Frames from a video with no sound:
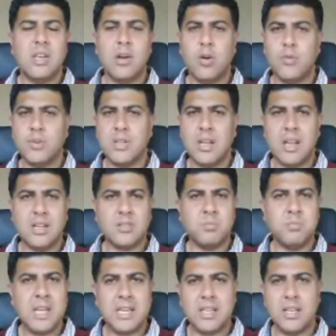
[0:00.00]
over the last
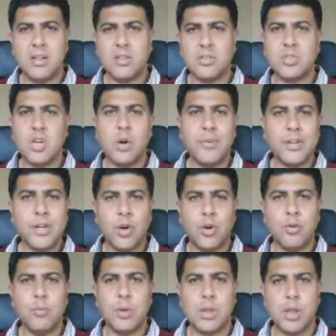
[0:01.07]
many years going
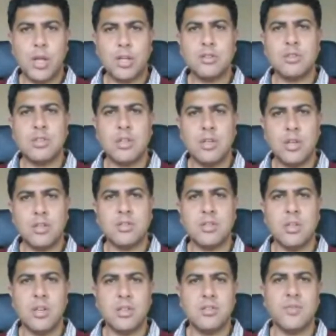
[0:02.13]
home with lots and lots
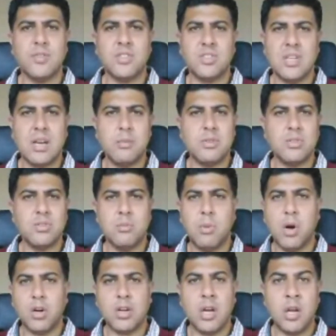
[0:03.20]
and lots of assignments to
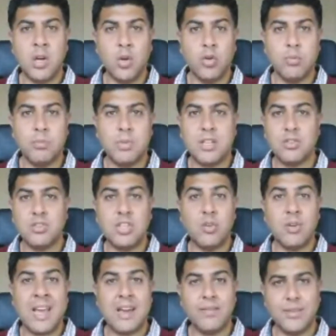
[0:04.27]
mark at home because they
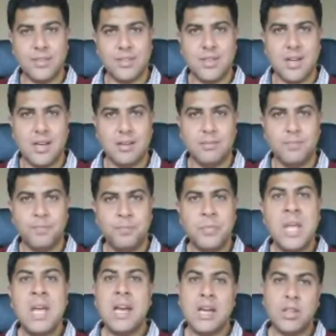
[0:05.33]
don't have the time.
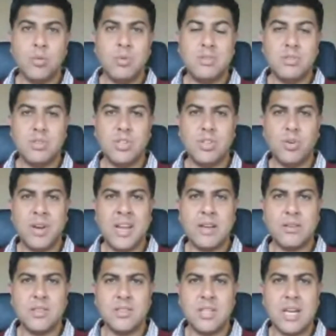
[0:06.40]
And the reason they don't
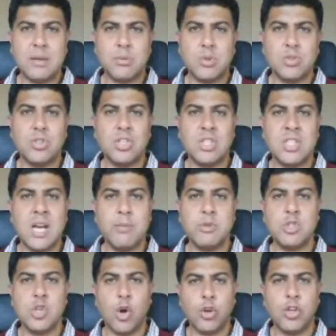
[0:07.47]
have the time, because their time
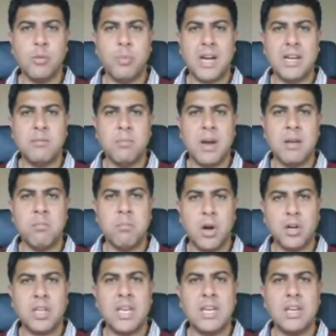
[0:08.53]
is occupied by
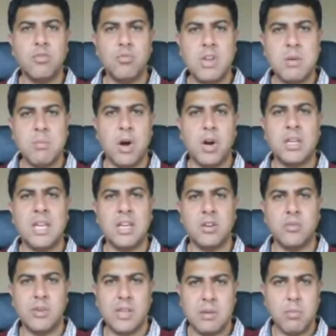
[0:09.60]
marking and remarking
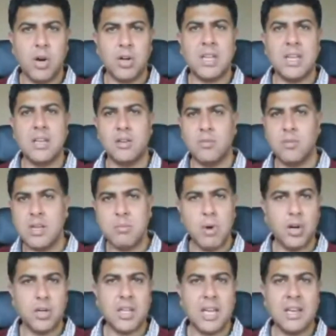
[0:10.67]
and remarking and
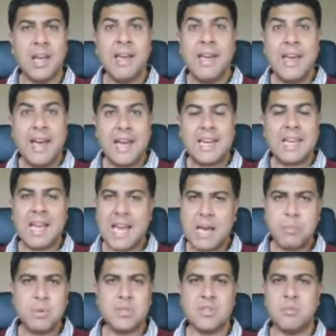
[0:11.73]
remarking. And it
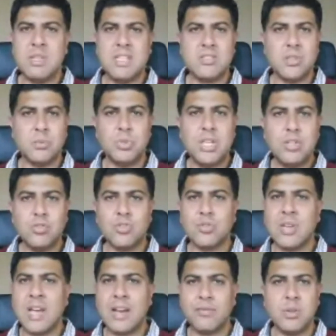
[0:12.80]
happens. I mean, some
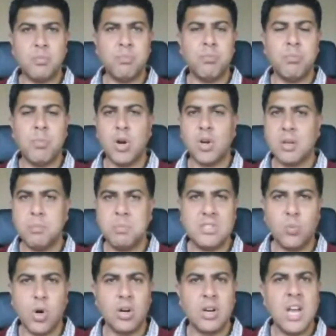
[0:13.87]
teachers have to mark a
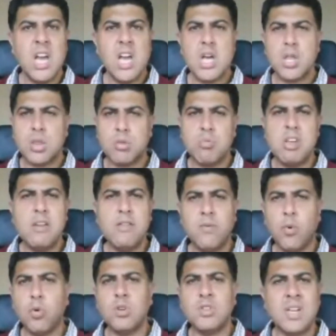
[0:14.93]
piece of work 3,
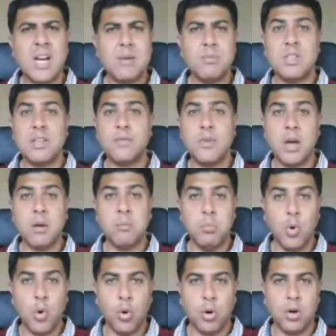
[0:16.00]
4 times, if not
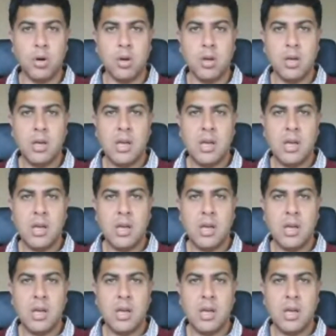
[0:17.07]
more.